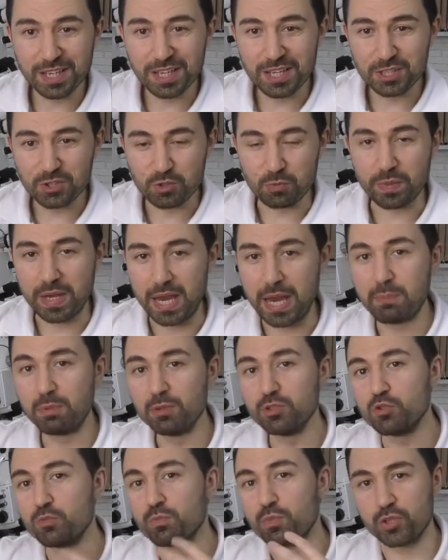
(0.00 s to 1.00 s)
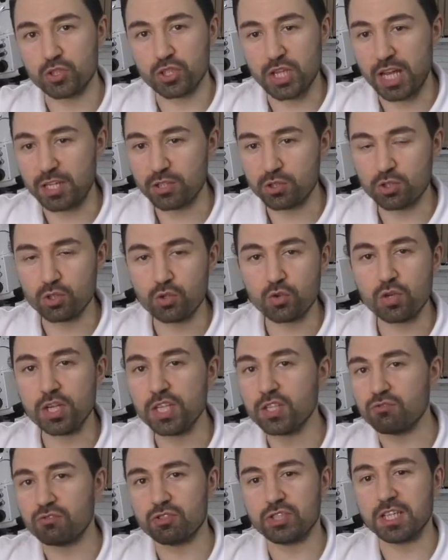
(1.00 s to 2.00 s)
To be able to present to you
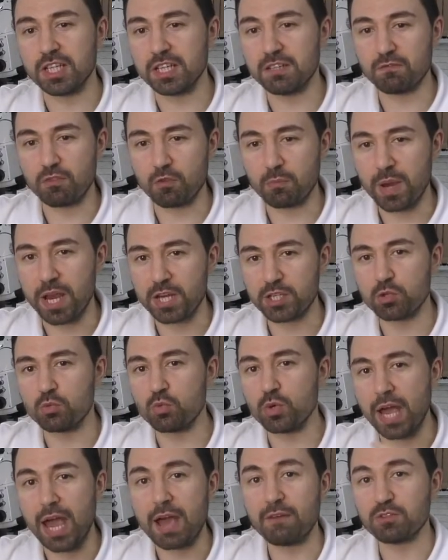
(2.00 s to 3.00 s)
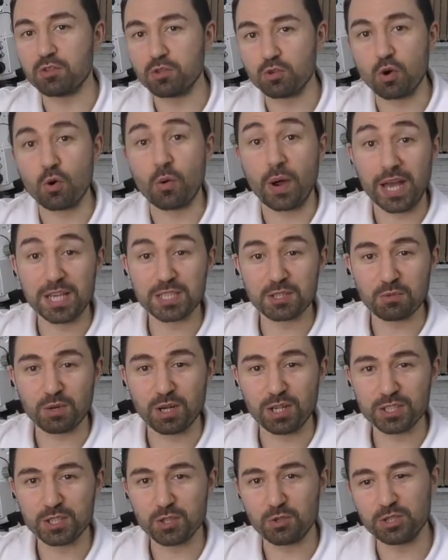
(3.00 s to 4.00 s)
interesting information, we have to grow as
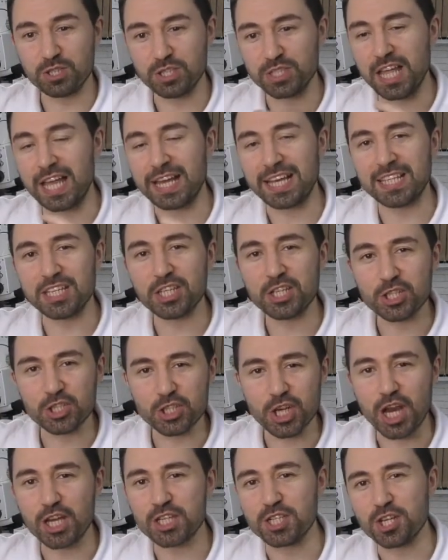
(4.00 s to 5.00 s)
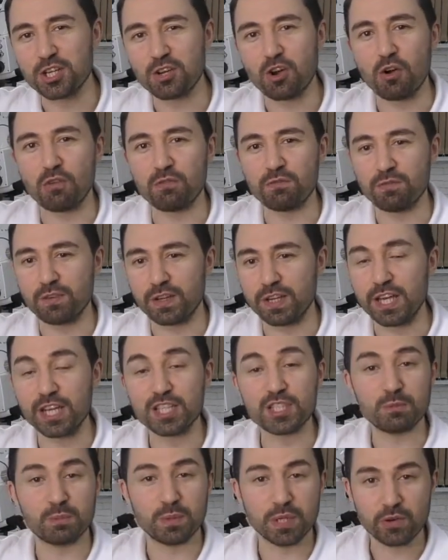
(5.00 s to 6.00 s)
well. So it's like an exchanging of
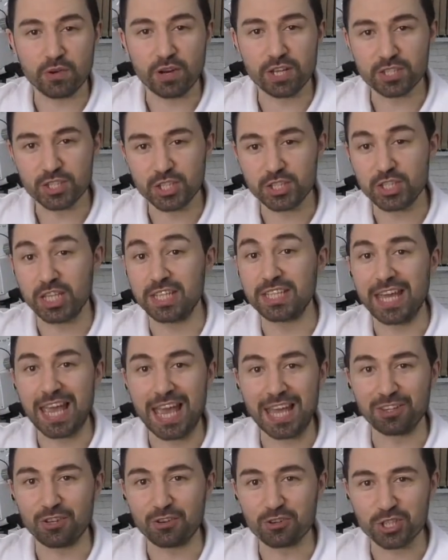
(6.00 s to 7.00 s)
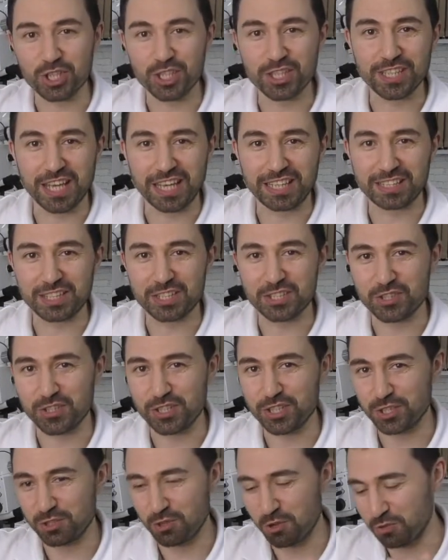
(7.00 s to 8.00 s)
experiences and energy in dentistry.
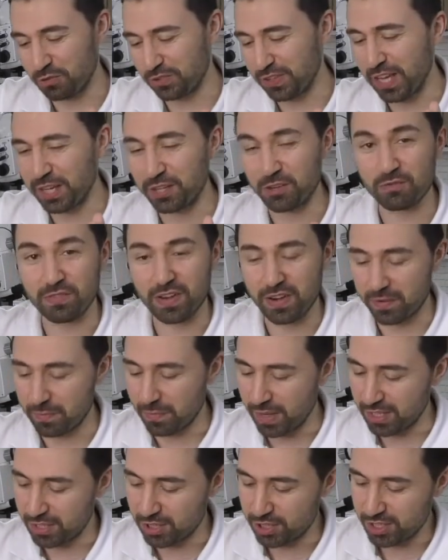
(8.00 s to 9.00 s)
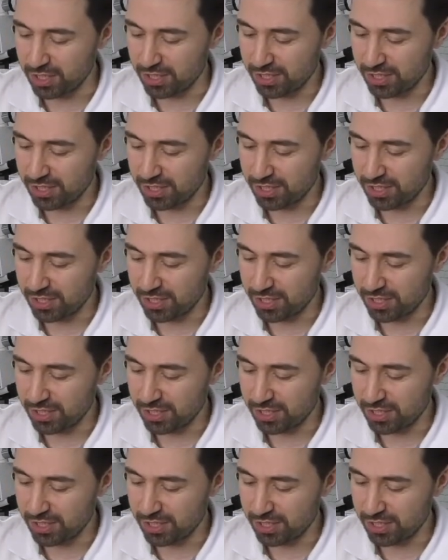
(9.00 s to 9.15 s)
So thank you very much.